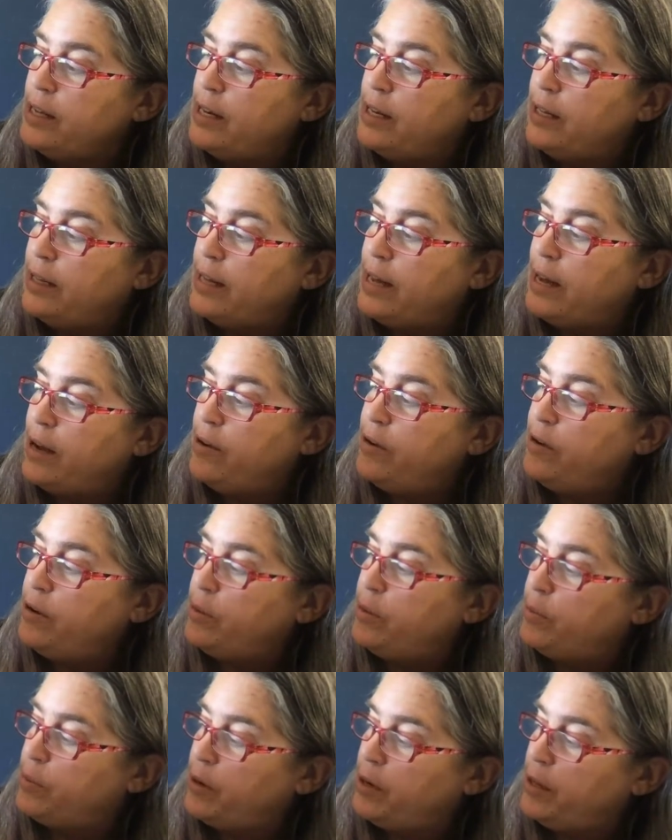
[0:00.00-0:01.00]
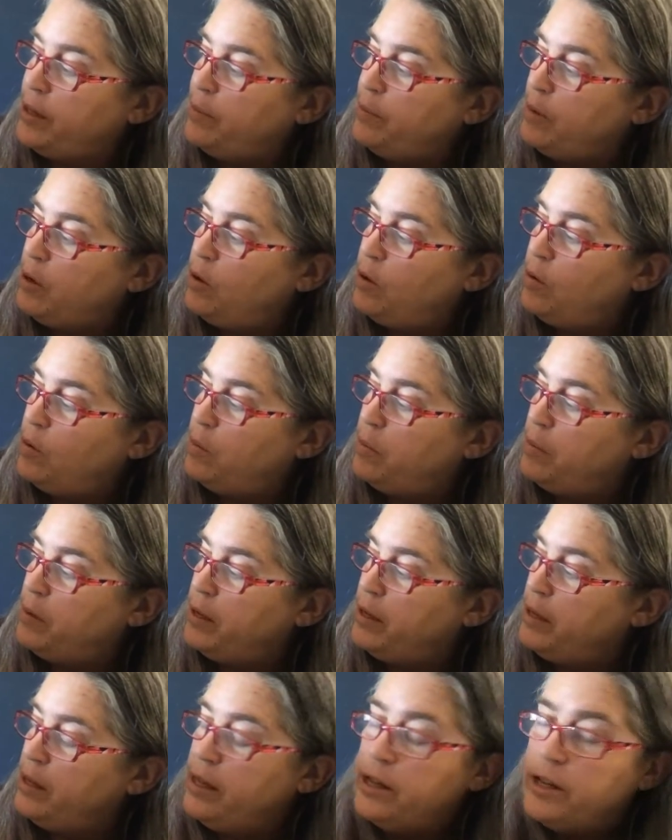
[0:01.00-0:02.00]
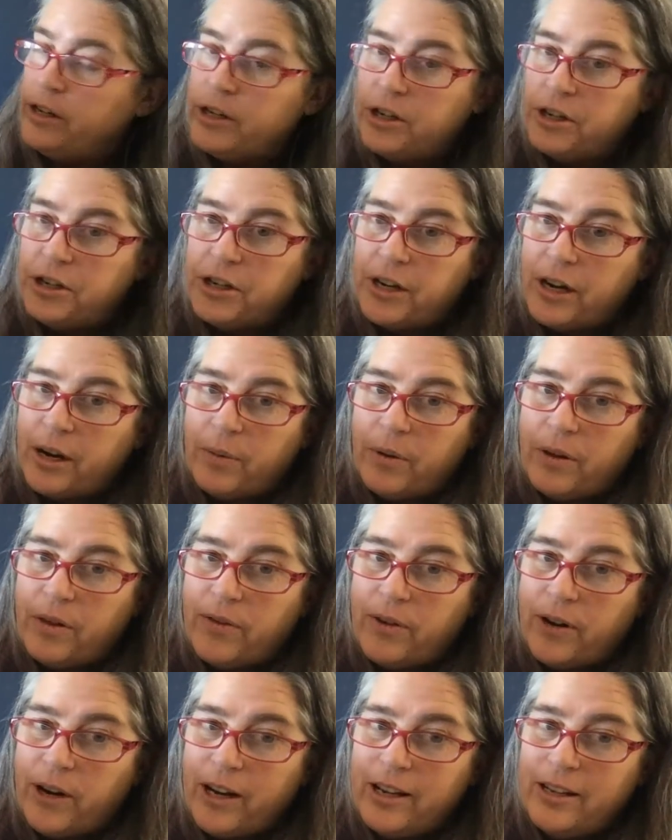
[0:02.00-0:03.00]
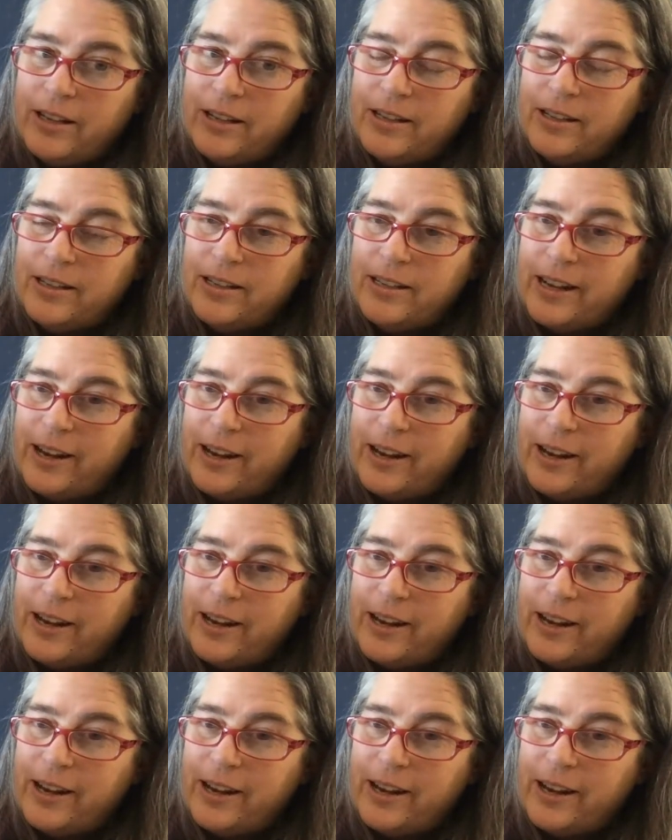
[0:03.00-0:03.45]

and allow you to bring them home to share with friends.